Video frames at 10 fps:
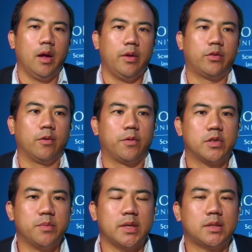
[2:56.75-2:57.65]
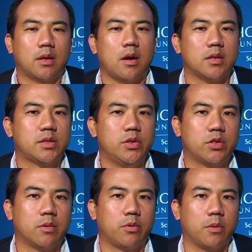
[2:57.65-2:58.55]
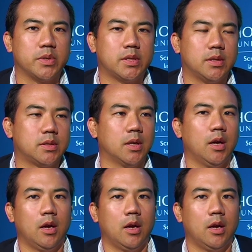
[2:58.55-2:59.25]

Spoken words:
And so for domestic constitutional purposes,